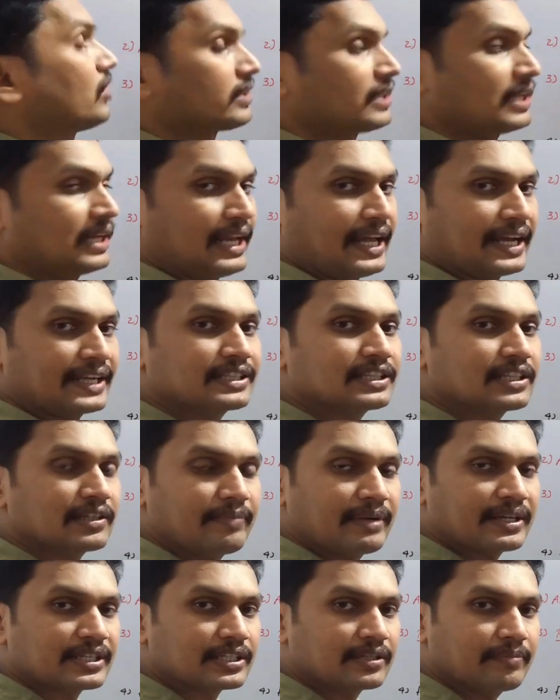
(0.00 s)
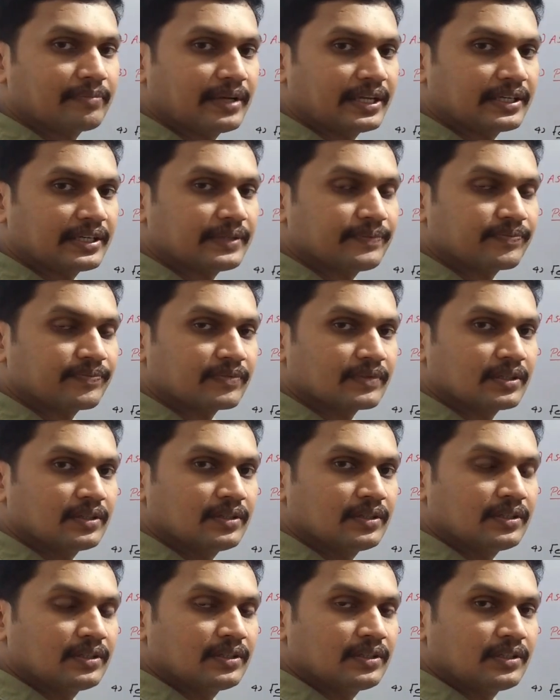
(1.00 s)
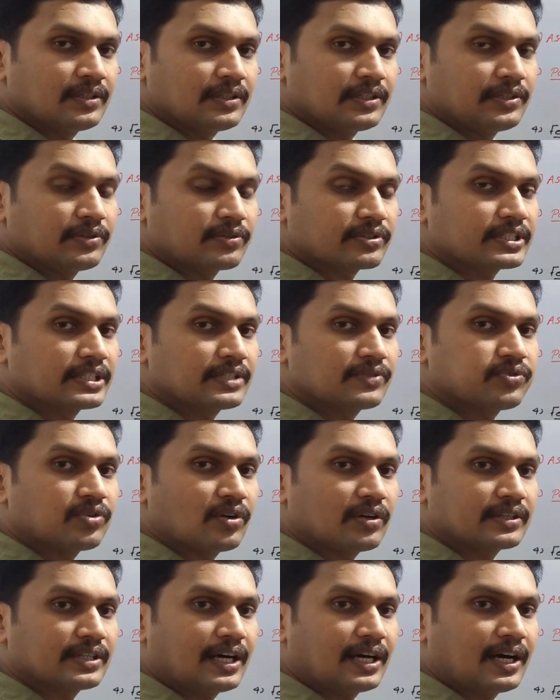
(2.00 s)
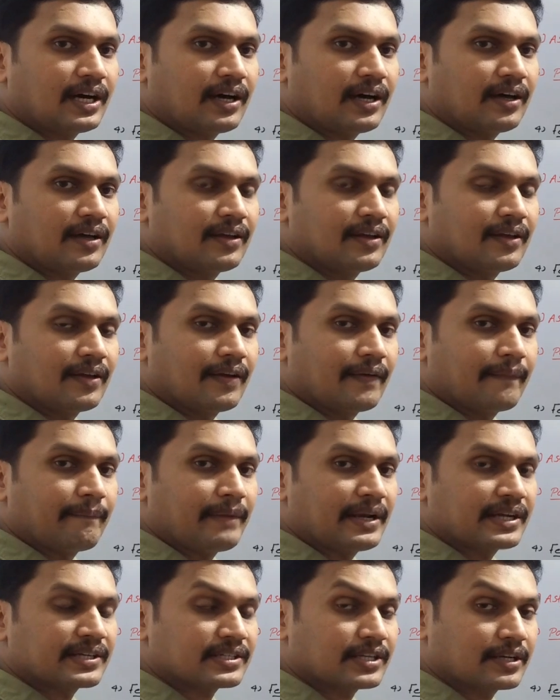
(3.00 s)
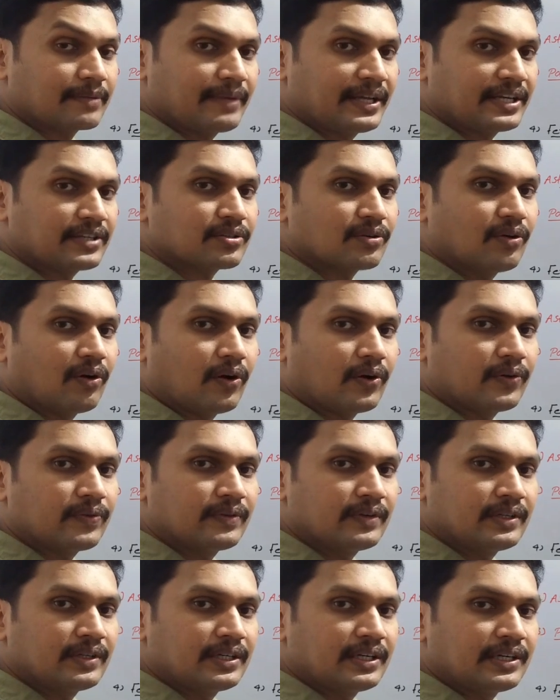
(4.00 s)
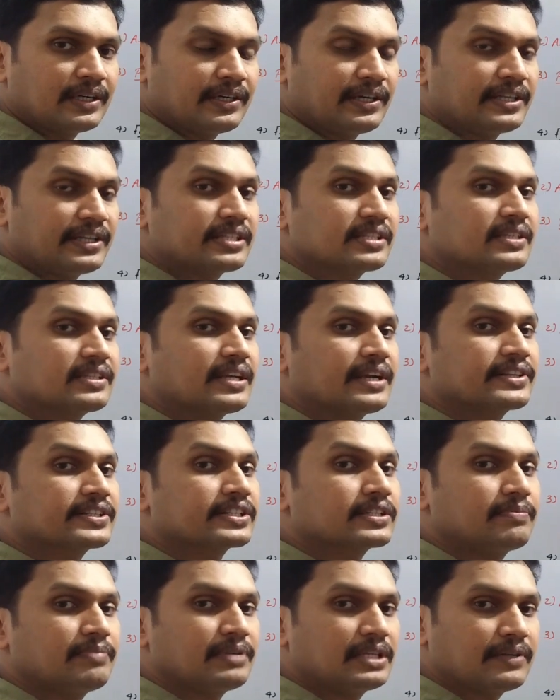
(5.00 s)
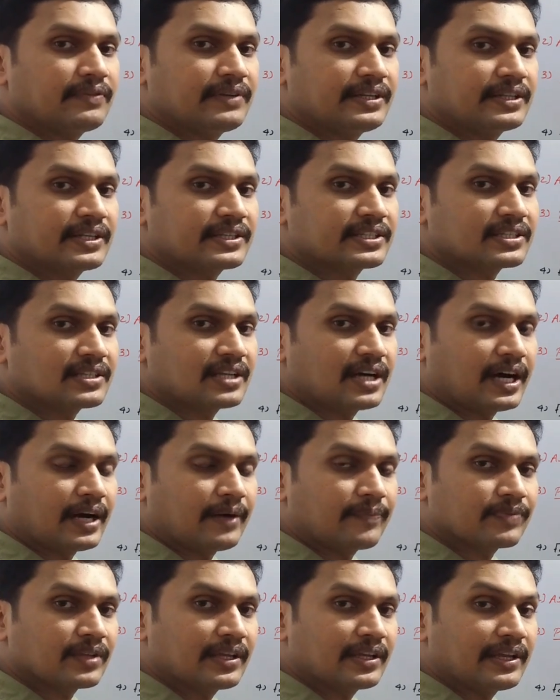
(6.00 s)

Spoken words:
for the length measurement using for the measurement of distance between the star,